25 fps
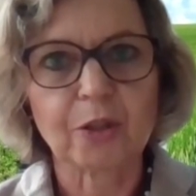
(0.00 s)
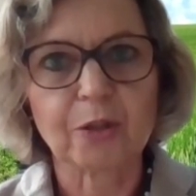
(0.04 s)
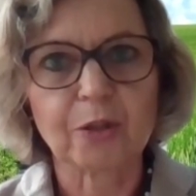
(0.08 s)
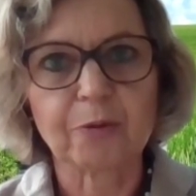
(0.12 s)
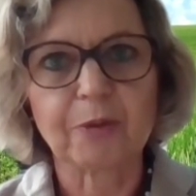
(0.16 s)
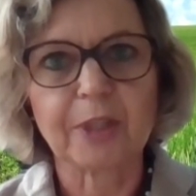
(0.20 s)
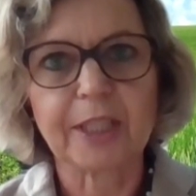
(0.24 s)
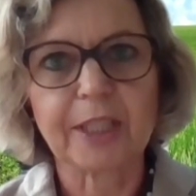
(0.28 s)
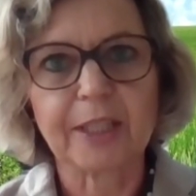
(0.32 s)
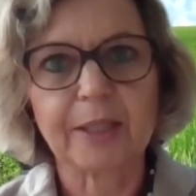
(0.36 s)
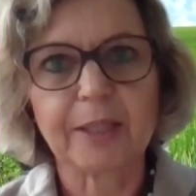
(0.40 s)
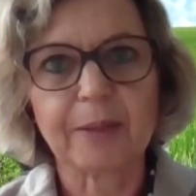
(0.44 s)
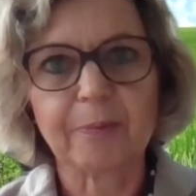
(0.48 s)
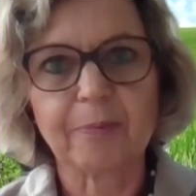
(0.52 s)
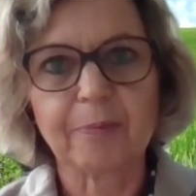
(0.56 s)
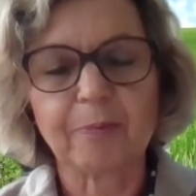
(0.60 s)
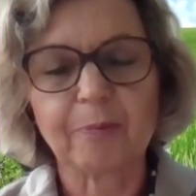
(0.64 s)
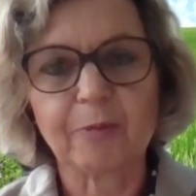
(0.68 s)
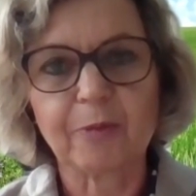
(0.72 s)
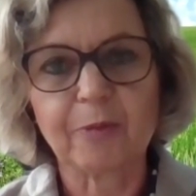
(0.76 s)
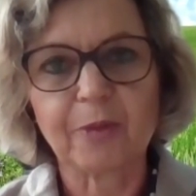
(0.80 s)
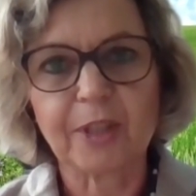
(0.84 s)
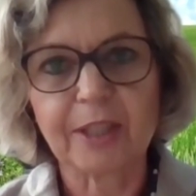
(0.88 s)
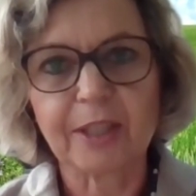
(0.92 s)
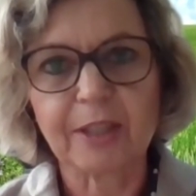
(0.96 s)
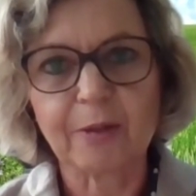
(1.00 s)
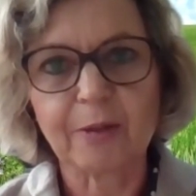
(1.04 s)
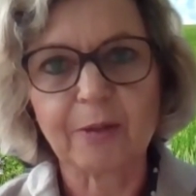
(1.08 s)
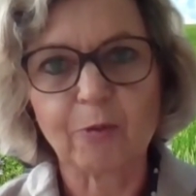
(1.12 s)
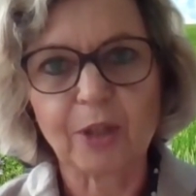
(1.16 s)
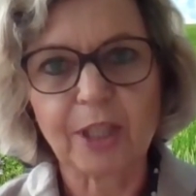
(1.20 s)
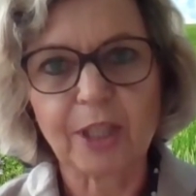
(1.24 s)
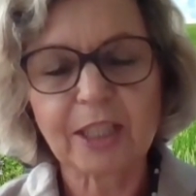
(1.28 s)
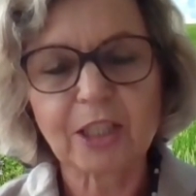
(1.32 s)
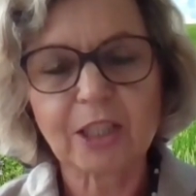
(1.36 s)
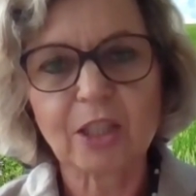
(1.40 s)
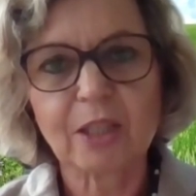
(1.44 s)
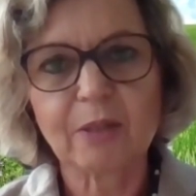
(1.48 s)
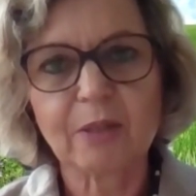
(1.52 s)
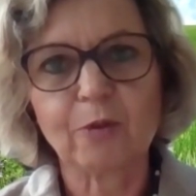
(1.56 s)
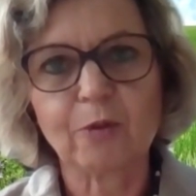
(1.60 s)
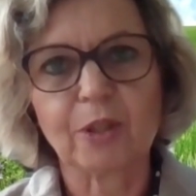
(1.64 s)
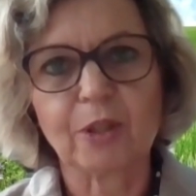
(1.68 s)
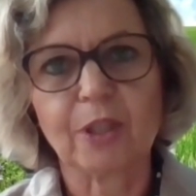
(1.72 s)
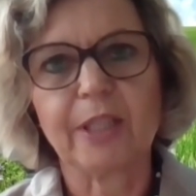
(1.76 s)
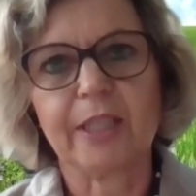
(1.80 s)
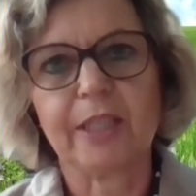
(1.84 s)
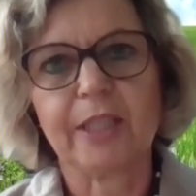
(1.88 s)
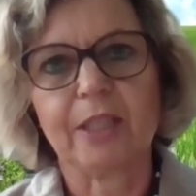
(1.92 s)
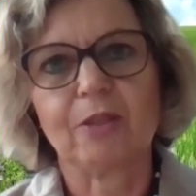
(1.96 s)
So
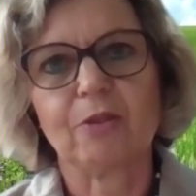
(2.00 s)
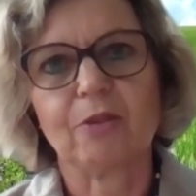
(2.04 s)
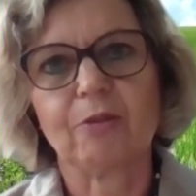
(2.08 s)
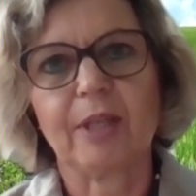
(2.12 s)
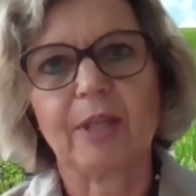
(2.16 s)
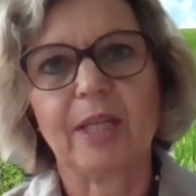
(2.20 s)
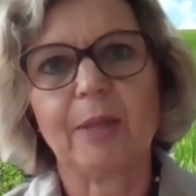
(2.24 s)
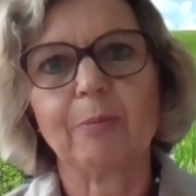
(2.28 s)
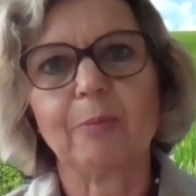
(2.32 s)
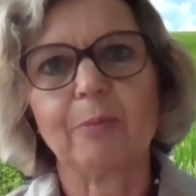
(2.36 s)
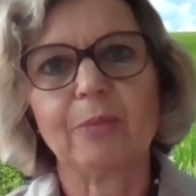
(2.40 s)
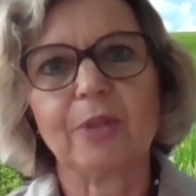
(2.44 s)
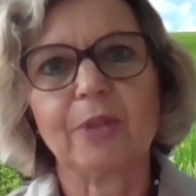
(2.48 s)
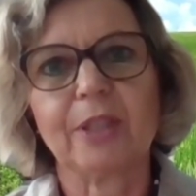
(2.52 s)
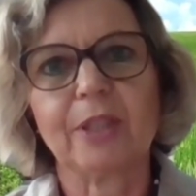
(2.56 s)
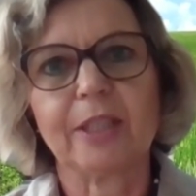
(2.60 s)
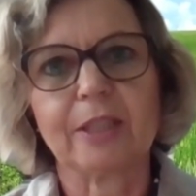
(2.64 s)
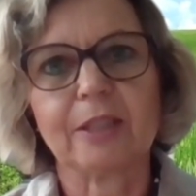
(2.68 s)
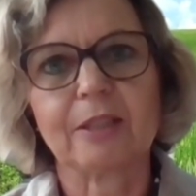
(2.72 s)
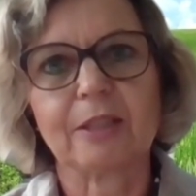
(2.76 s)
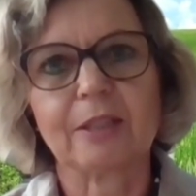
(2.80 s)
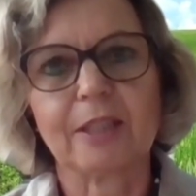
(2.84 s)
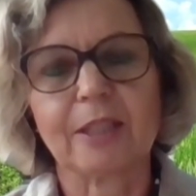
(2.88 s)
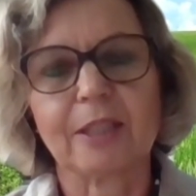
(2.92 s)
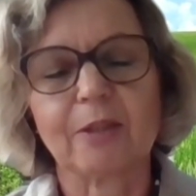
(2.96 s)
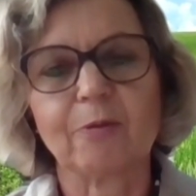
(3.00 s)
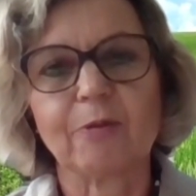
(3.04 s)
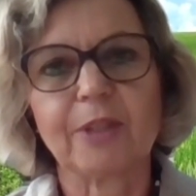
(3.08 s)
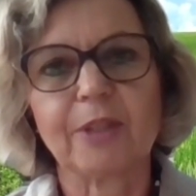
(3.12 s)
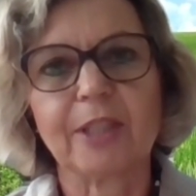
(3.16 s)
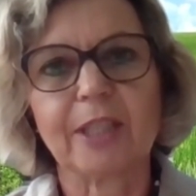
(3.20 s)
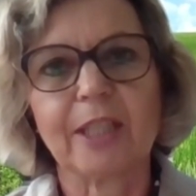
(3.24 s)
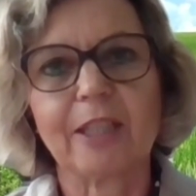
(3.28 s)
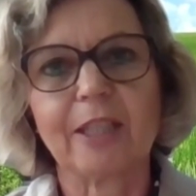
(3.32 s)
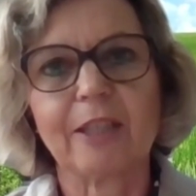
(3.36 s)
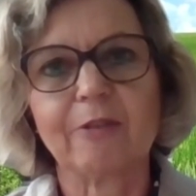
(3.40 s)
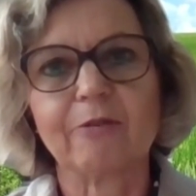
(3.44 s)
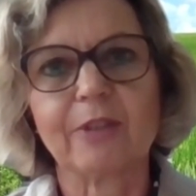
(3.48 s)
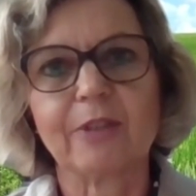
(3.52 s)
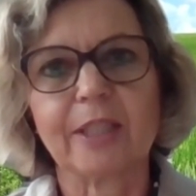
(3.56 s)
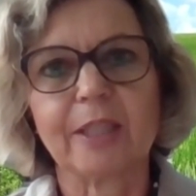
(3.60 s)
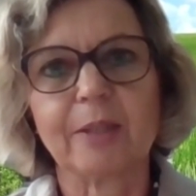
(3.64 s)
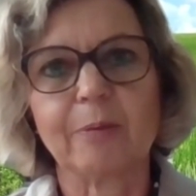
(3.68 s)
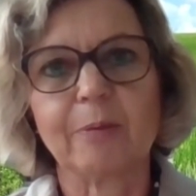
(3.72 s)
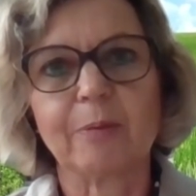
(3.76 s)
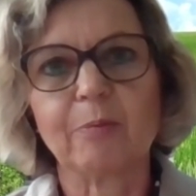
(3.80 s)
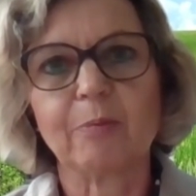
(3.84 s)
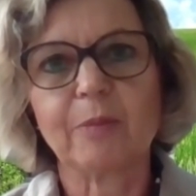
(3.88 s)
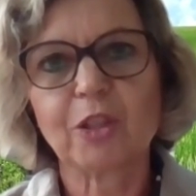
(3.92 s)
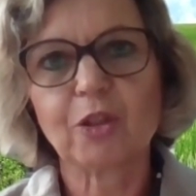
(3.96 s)
what need to happen is that we have
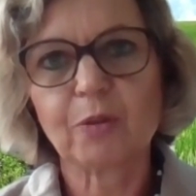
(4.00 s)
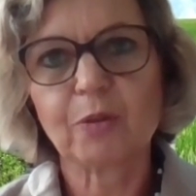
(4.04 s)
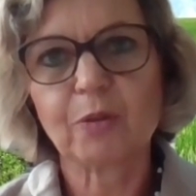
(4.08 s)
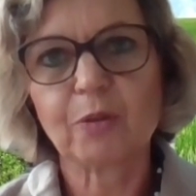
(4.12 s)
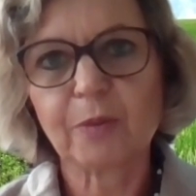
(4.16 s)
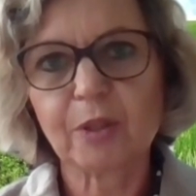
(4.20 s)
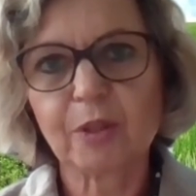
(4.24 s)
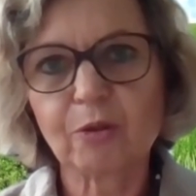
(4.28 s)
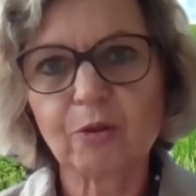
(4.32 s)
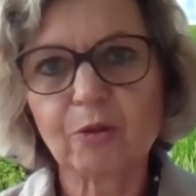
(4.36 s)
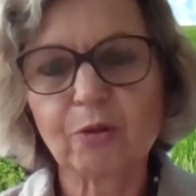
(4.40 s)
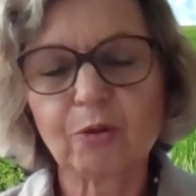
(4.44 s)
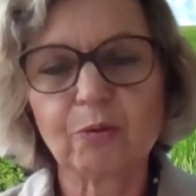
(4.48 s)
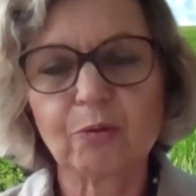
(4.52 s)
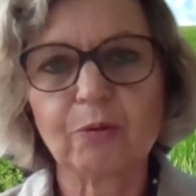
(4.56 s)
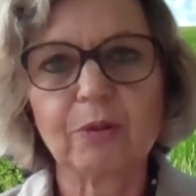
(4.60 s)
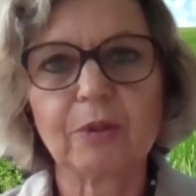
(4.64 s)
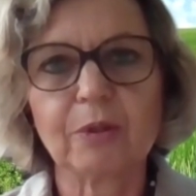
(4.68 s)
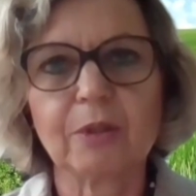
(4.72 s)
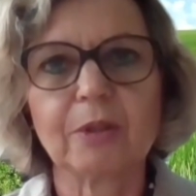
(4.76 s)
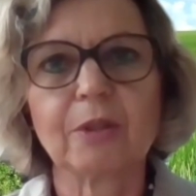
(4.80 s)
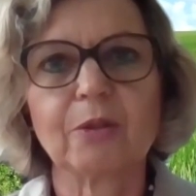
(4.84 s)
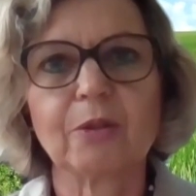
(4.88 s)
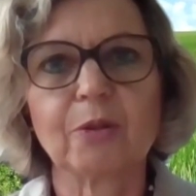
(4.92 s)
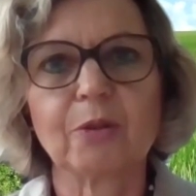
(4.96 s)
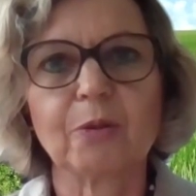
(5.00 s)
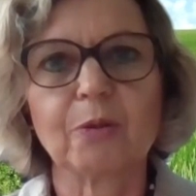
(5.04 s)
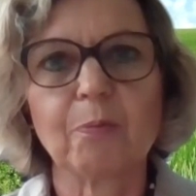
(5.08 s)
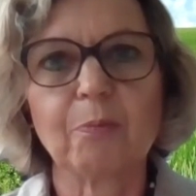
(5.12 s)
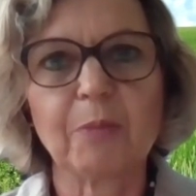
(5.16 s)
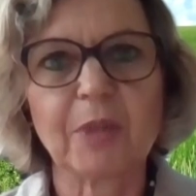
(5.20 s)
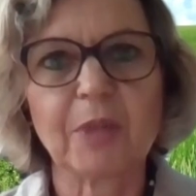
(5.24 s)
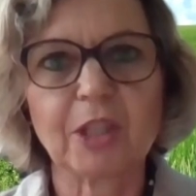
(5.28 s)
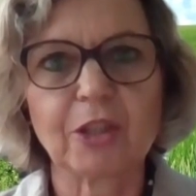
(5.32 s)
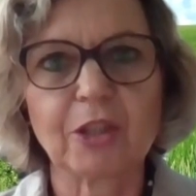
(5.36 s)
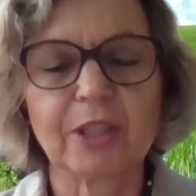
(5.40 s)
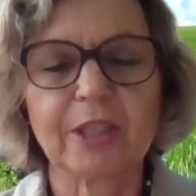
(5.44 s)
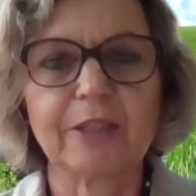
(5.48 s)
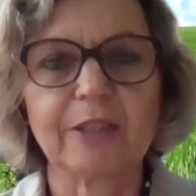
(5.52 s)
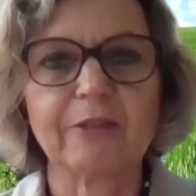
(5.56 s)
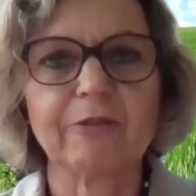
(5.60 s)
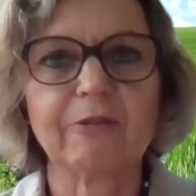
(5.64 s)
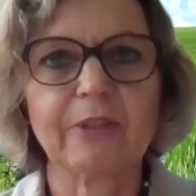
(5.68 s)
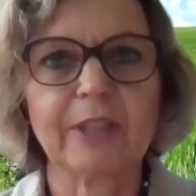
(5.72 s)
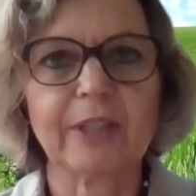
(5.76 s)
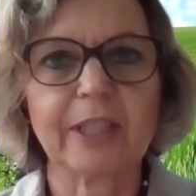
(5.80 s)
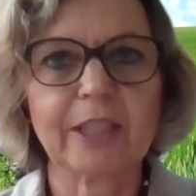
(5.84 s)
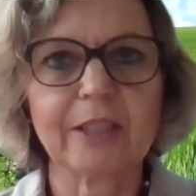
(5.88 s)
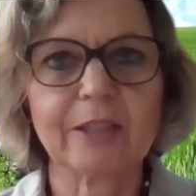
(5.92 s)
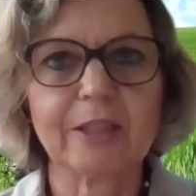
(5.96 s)
a measurement tool to measure
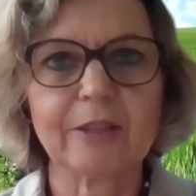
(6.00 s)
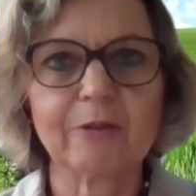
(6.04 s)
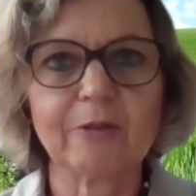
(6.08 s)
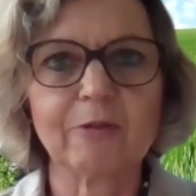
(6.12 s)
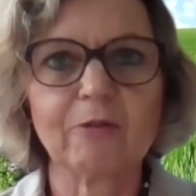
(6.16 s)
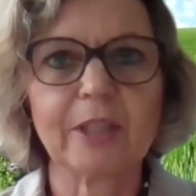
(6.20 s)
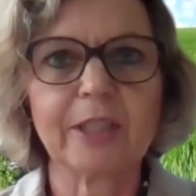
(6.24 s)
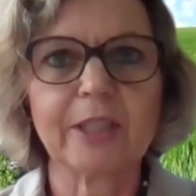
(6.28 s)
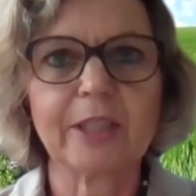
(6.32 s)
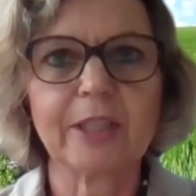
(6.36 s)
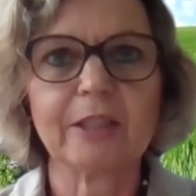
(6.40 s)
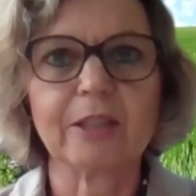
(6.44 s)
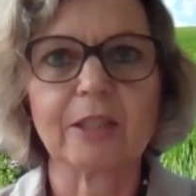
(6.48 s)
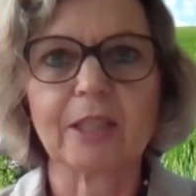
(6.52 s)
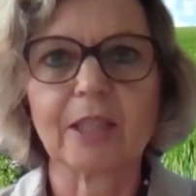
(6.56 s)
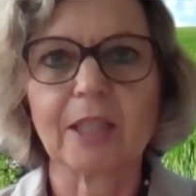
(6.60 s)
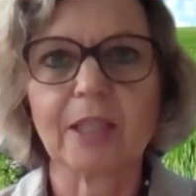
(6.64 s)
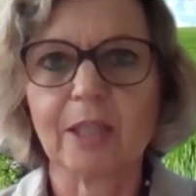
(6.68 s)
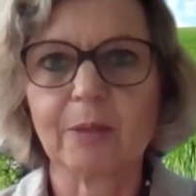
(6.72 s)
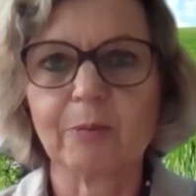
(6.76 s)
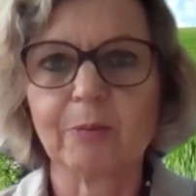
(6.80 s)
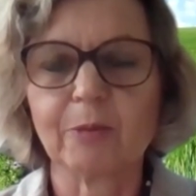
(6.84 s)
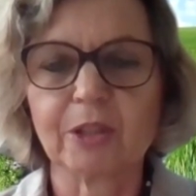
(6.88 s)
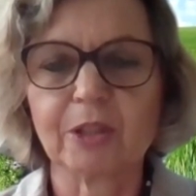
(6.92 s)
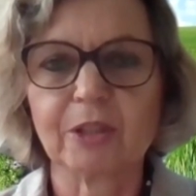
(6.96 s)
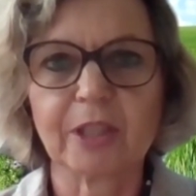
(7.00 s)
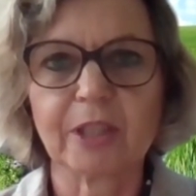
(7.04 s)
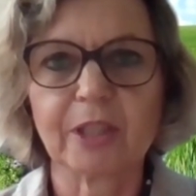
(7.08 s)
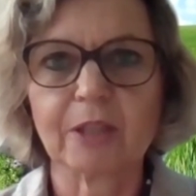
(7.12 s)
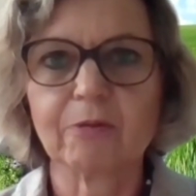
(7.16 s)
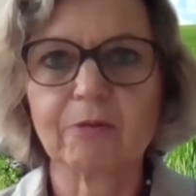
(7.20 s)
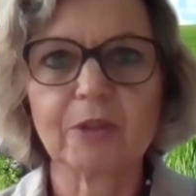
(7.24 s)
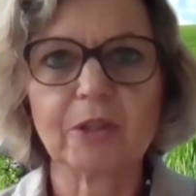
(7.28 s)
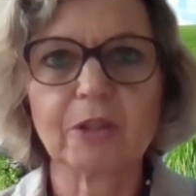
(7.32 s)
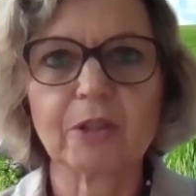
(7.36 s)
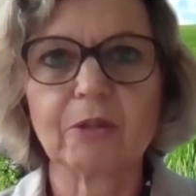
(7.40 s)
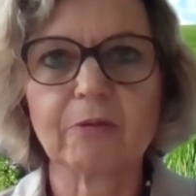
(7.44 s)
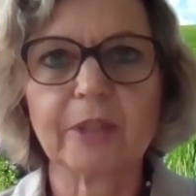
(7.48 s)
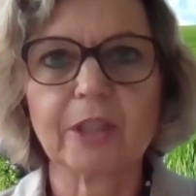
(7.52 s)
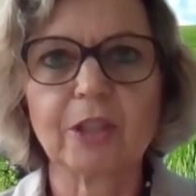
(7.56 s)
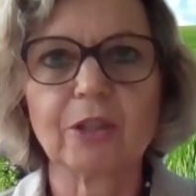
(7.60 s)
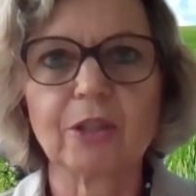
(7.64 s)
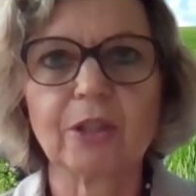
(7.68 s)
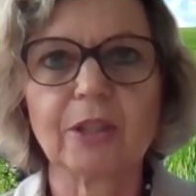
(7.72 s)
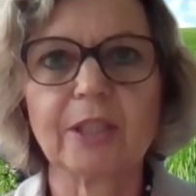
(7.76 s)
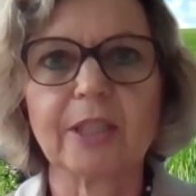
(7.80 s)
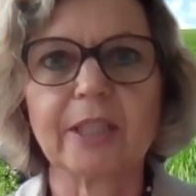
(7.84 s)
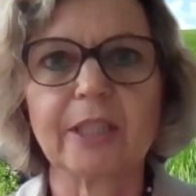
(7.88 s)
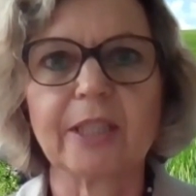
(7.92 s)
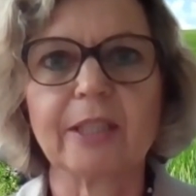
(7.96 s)
effectively the carbon
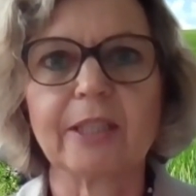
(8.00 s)
sequestration,